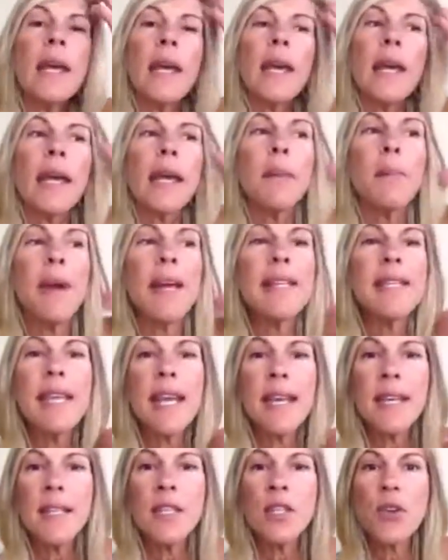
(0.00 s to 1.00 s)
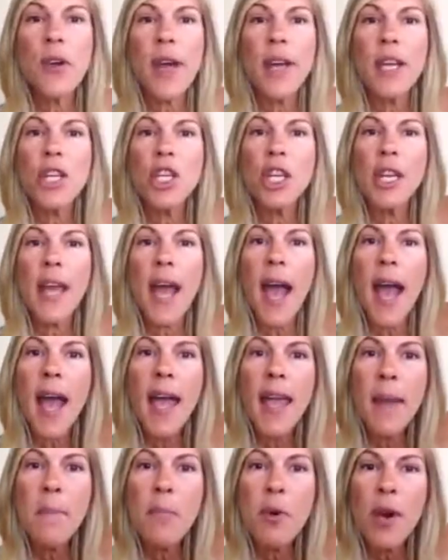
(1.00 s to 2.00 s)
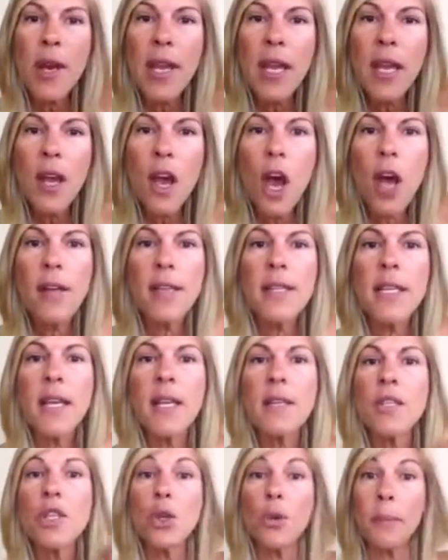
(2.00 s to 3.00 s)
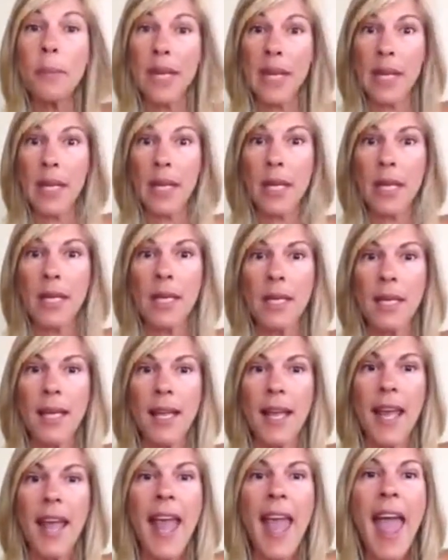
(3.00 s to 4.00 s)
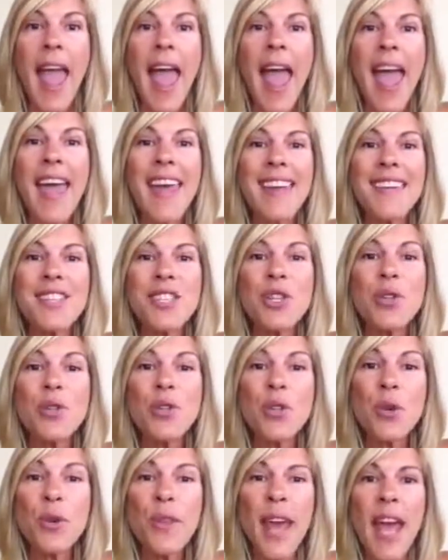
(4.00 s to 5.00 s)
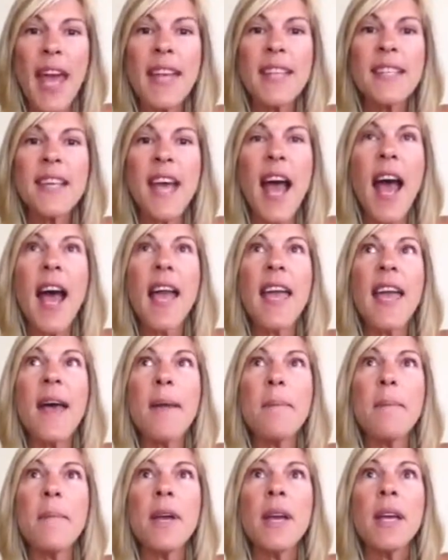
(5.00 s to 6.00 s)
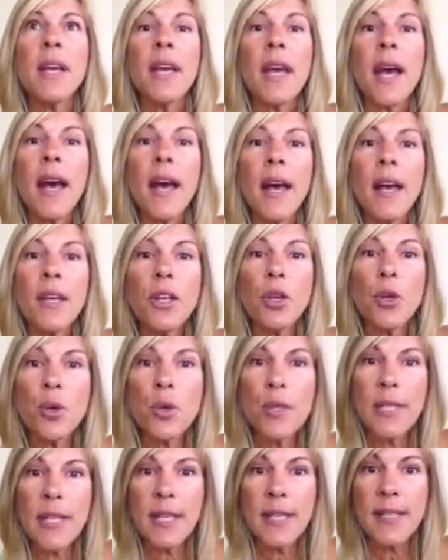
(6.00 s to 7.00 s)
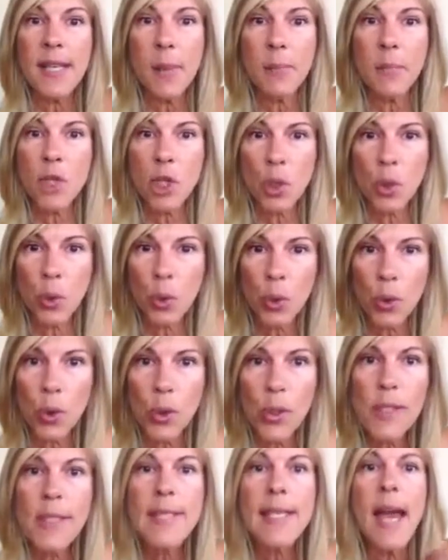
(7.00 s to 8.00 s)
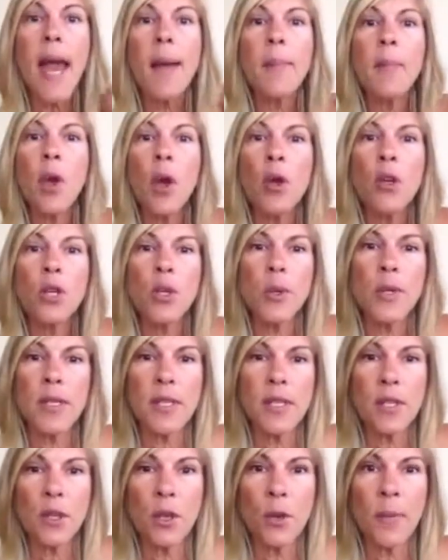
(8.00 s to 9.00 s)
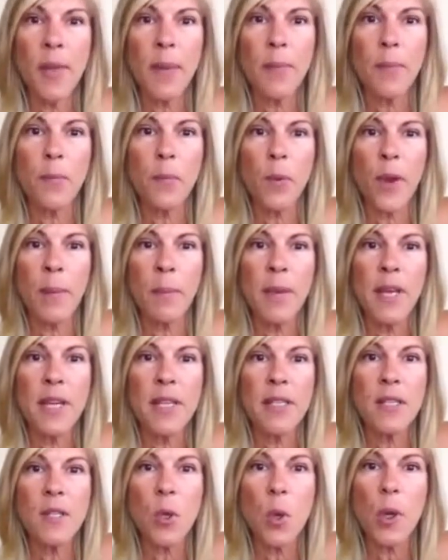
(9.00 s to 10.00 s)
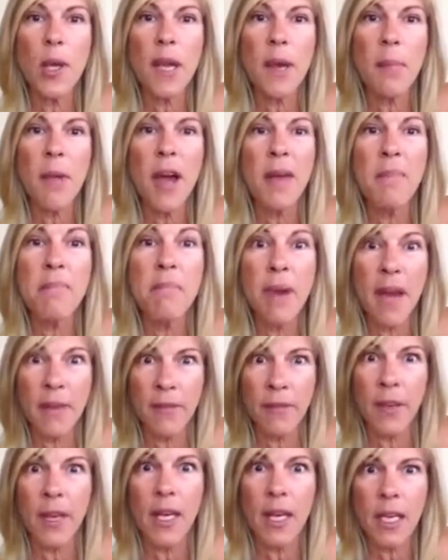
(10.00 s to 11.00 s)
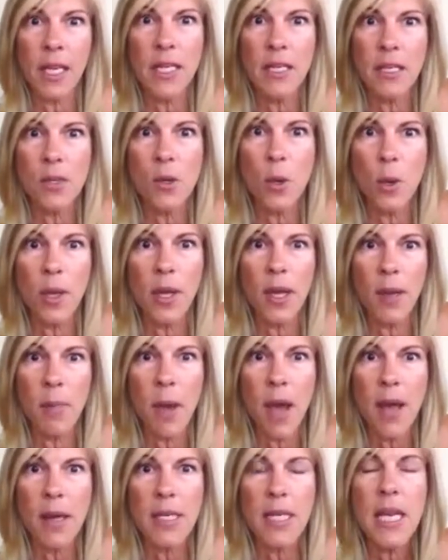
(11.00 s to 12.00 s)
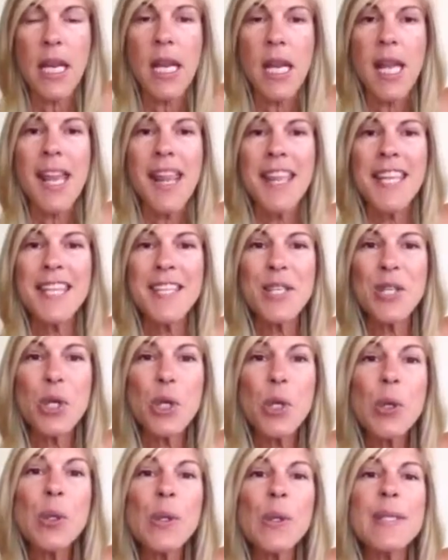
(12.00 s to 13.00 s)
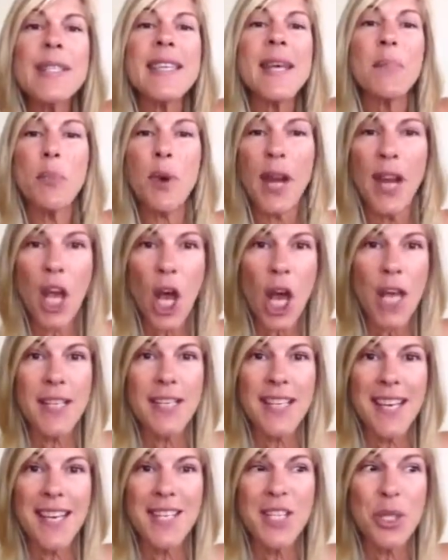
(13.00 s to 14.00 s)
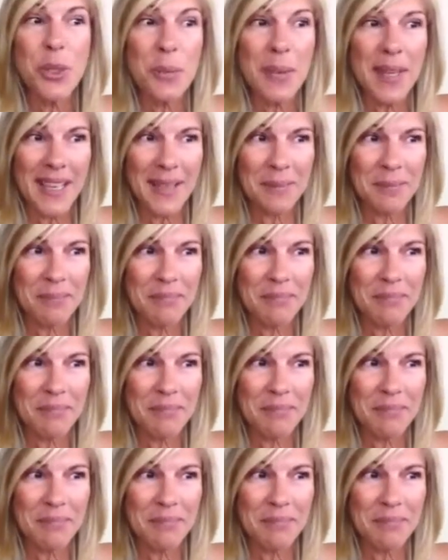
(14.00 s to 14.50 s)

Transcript: In my second strategy, I am bringing content to me. And to do that, I am using some tools. I'm going to assume that when Peter's talking about Buffer, he's talking about these tools that bring content to me.